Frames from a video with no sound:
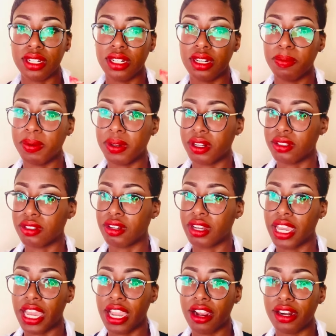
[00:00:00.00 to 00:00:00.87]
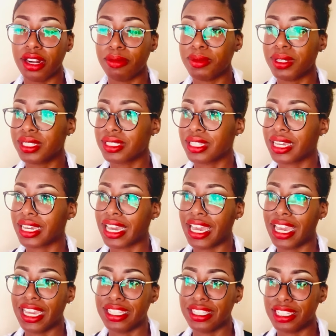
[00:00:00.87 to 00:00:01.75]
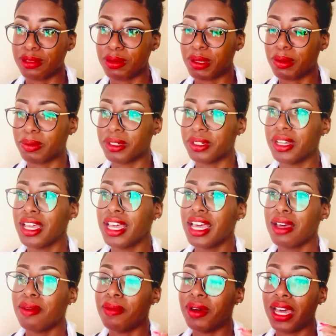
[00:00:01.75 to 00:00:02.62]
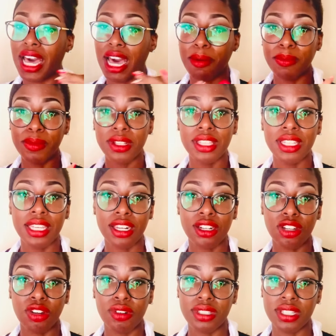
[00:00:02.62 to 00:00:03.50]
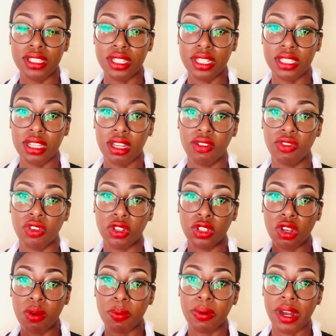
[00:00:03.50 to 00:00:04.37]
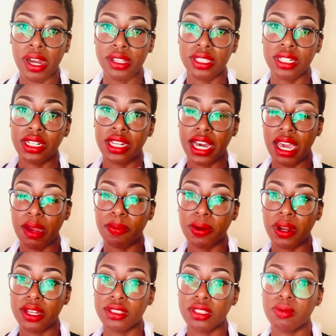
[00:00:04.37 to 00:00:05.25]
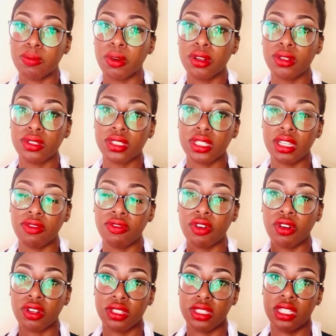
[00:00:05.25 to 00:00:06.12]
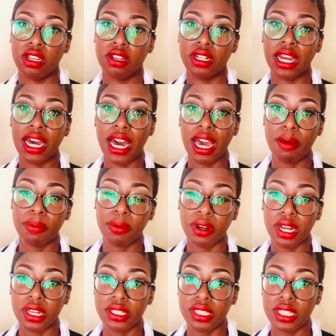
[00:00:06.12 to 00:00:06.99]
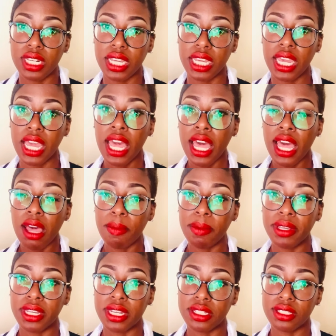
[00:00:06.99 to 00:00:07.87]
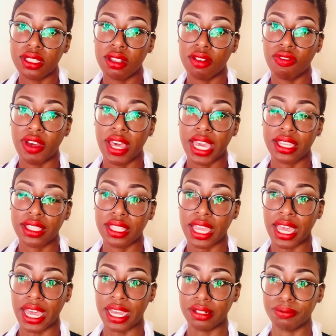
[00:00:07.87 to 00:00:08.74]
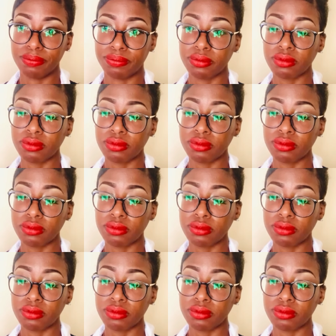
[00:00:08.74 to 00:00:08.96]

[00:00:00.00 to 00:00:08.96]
to put on their hair. And I'm just like, I hate these people. But I'm really going to go into detail for low porosity and high porosity, mostly focusing on high porosity because of the fact that